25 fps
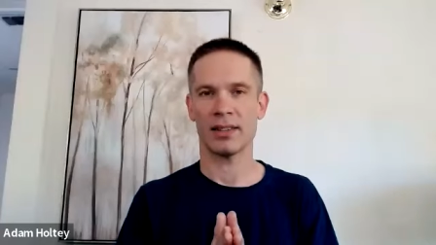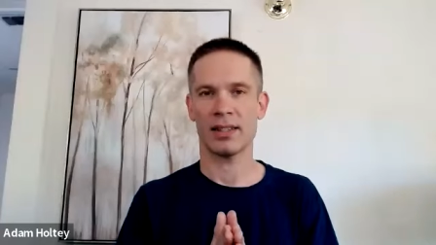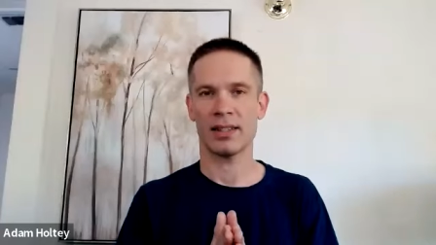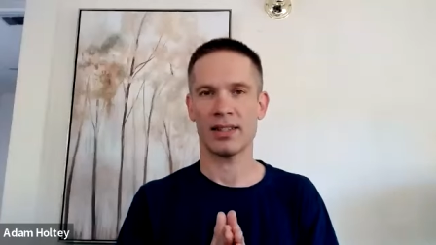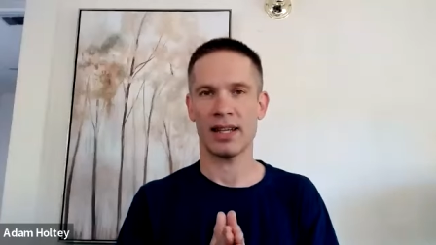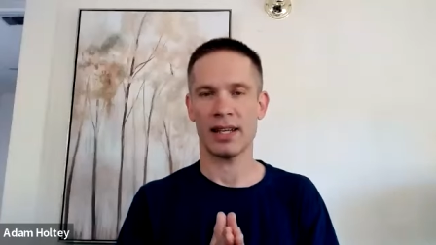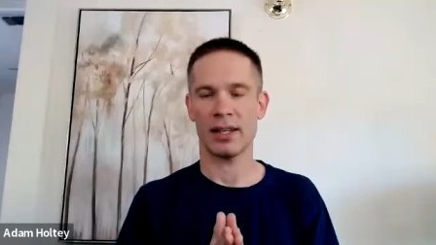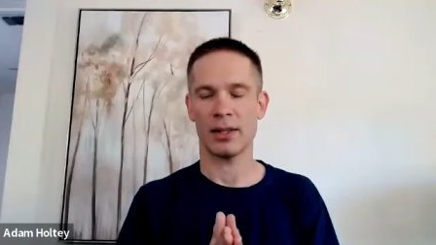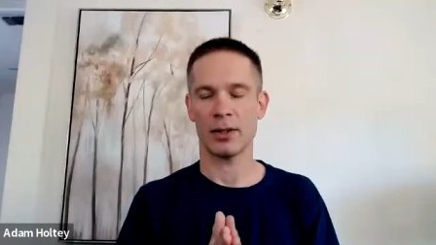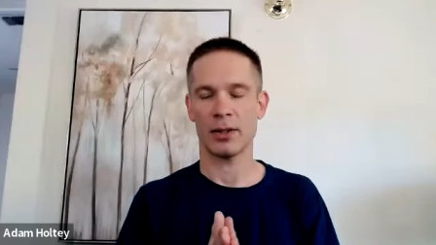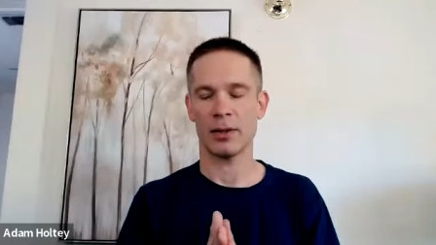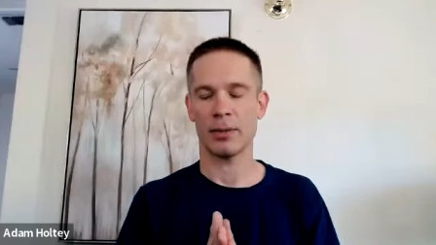
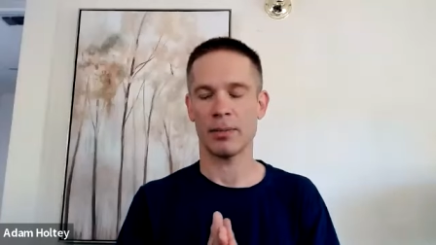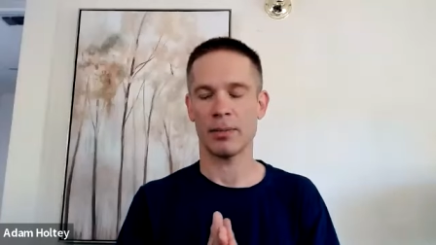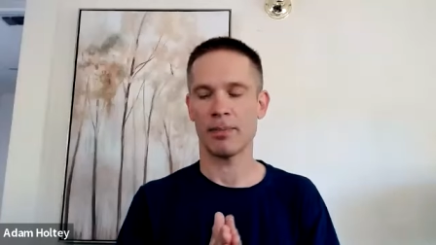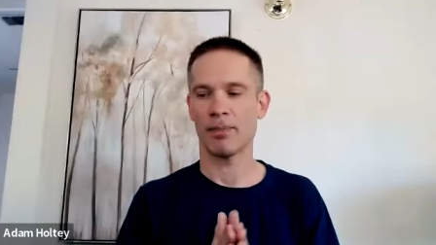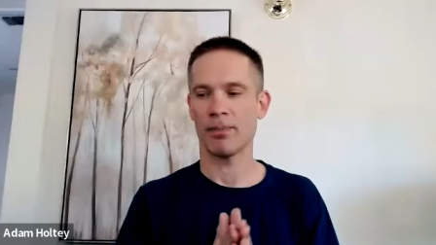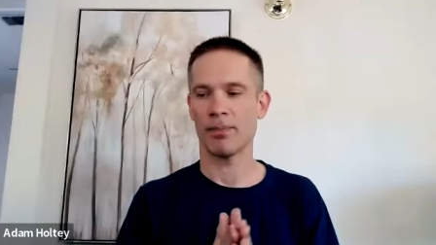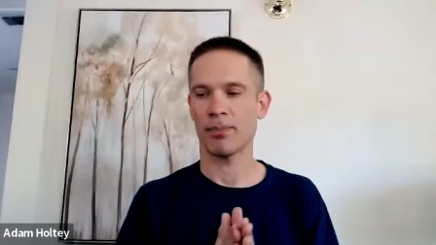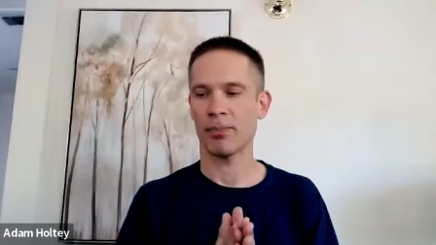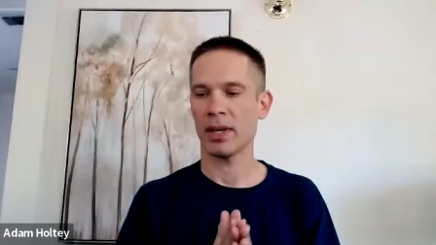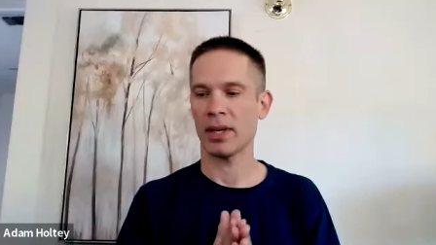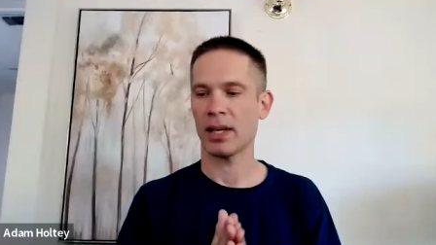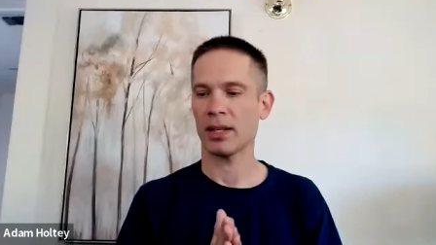cycle,
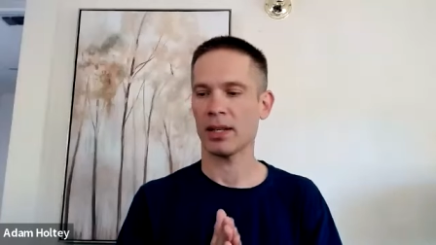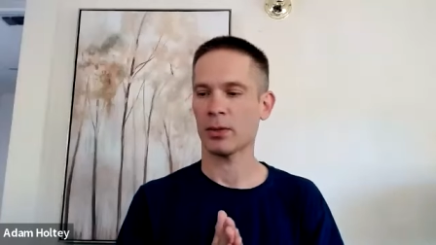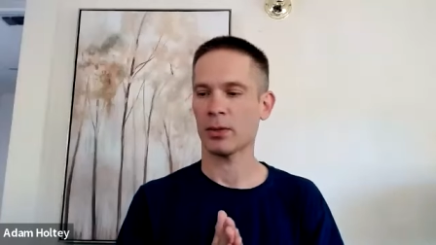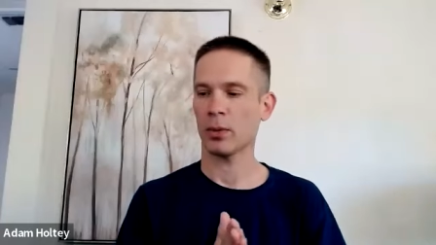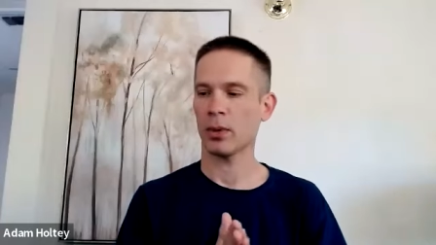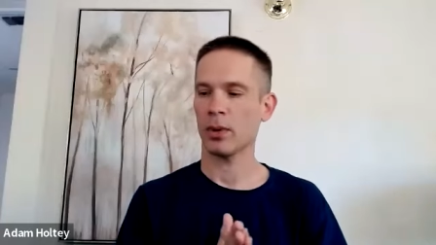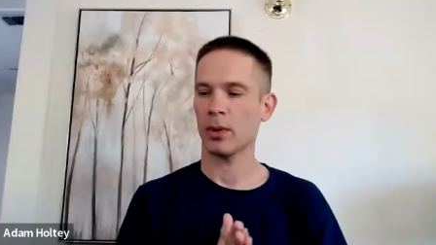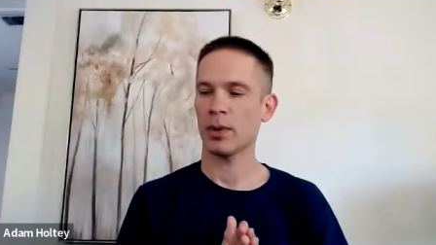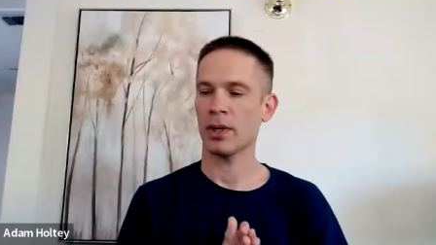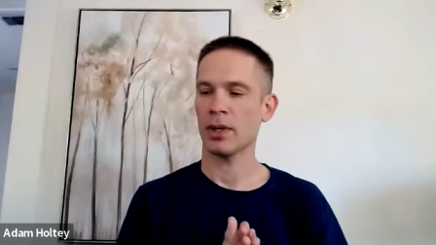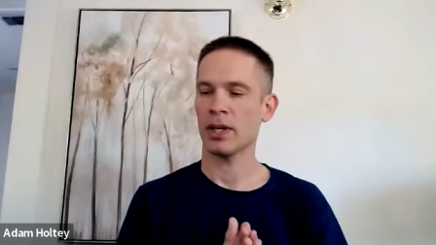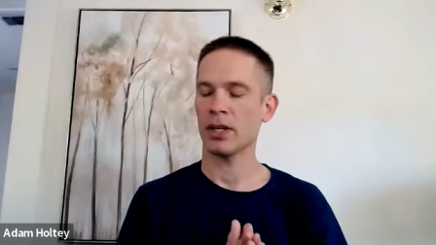because
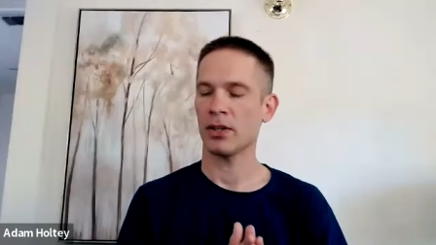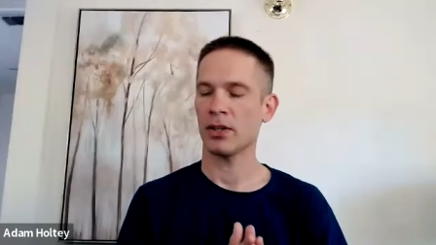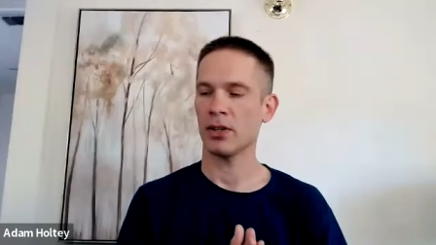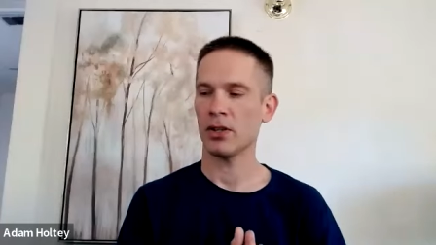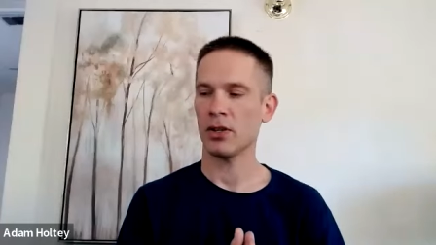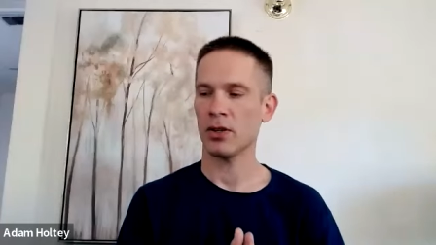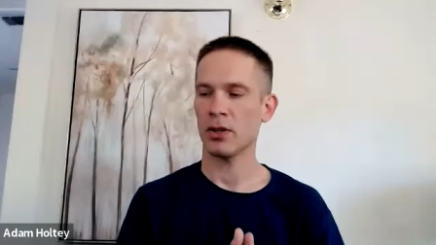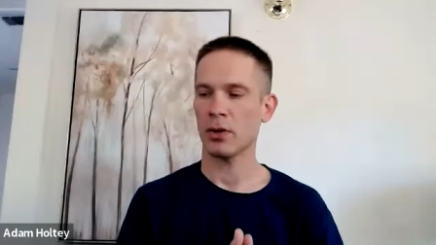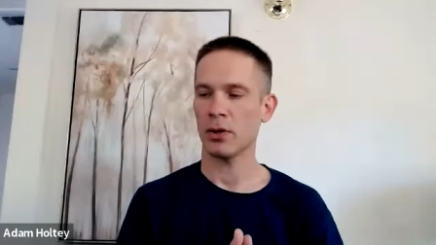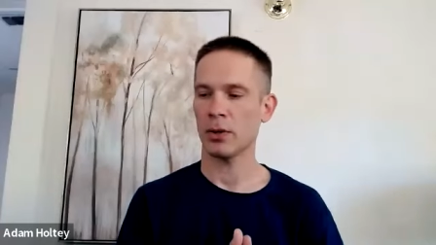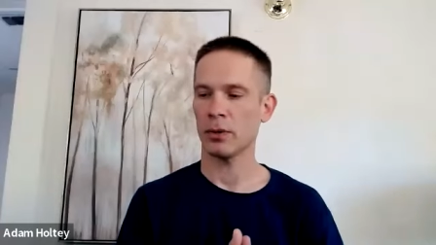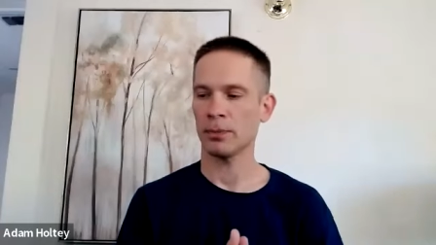what we can
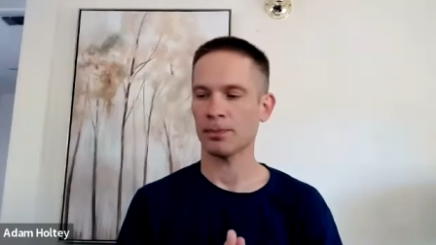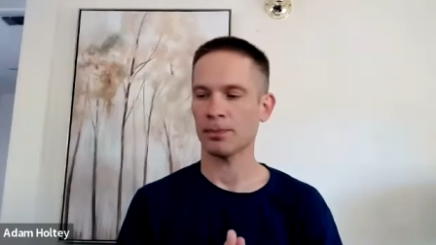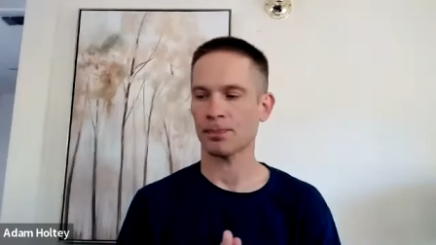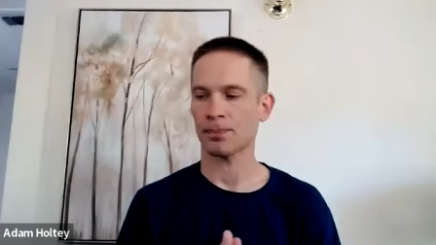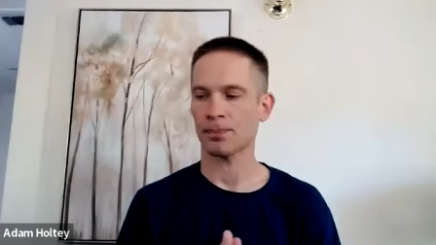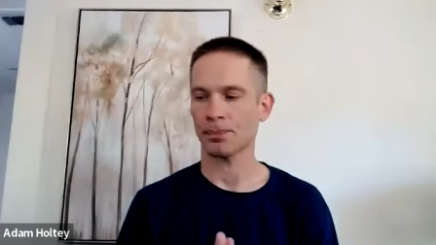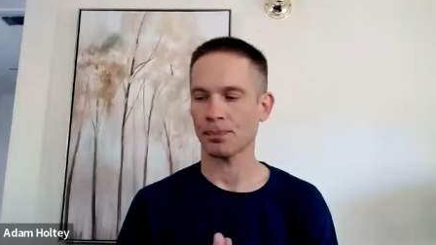do,